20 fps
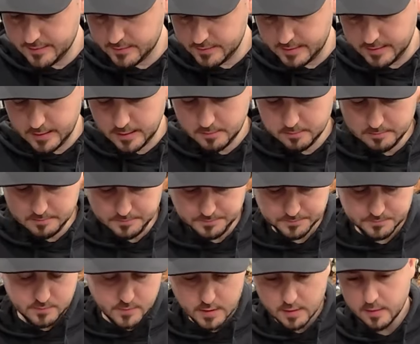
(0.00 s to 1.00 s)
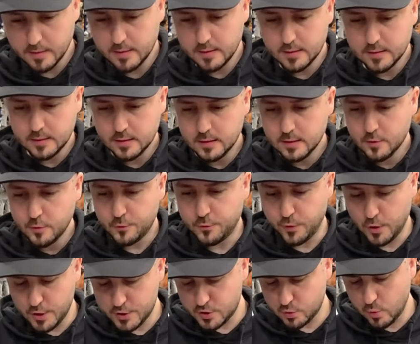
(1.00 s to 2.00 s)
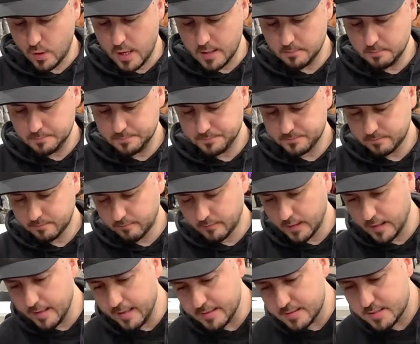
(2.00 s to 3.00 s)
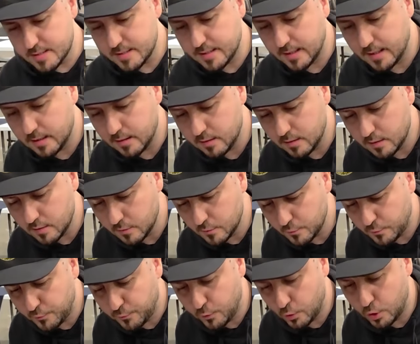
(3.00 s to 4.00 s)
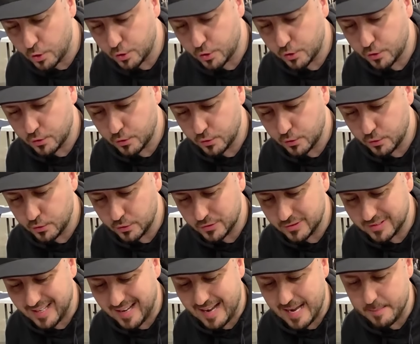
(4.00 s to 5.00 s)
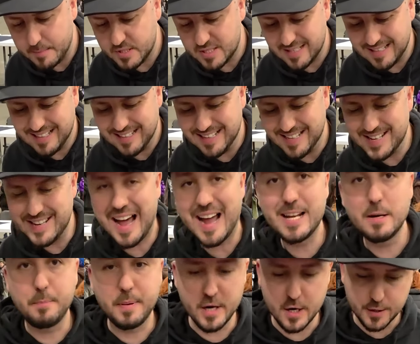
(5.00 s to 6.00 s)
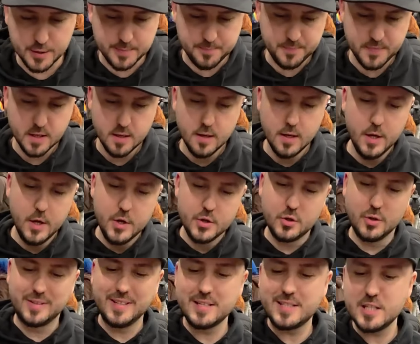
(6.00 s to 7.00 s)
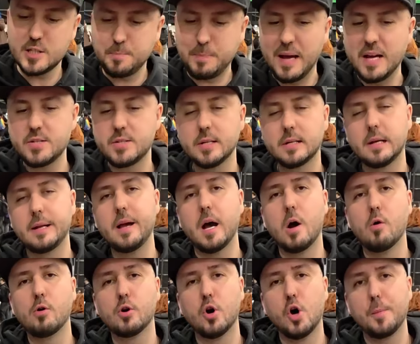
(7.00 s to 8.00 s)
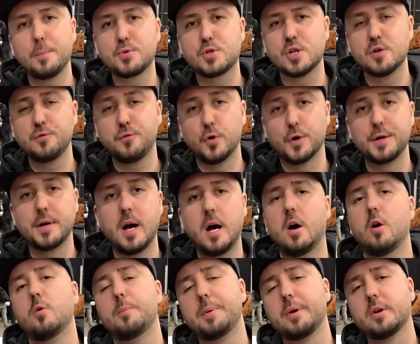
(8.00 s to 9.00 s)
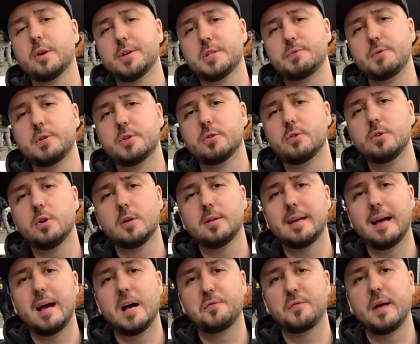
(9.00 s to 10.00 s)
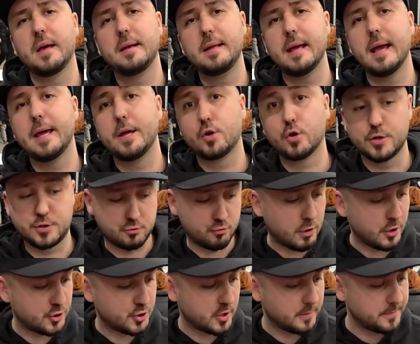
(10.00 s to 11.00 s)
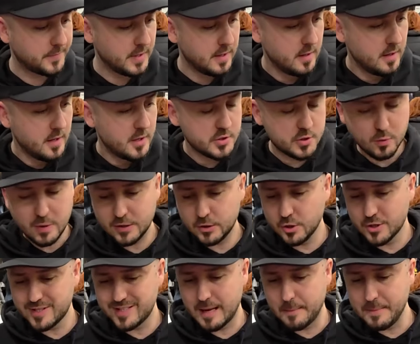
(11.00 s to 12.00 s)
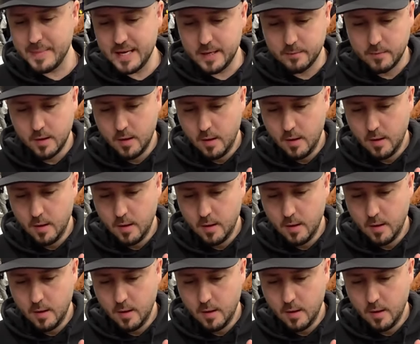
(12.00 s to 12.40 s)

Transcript: here, first one, it's the 4 times 9 beer. So this is basically our option for now because we do not have any A-cost Roger. So what does that mean?